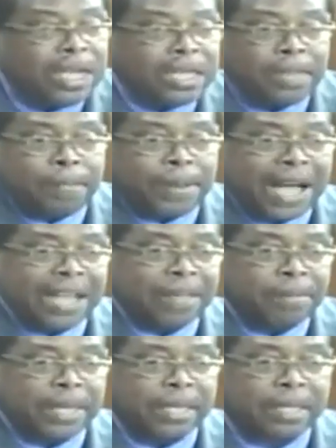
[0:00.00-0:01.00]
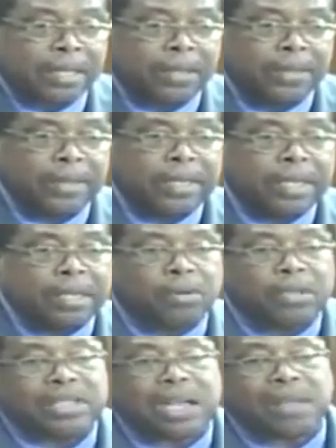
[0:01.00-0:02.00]
in the Parliament need to
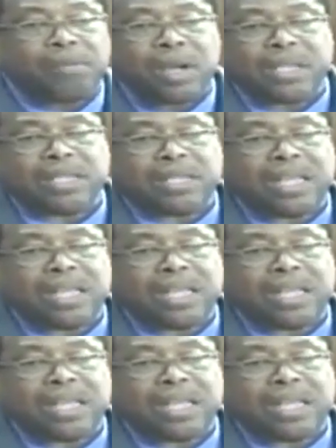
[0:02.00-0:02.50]
resolve what is a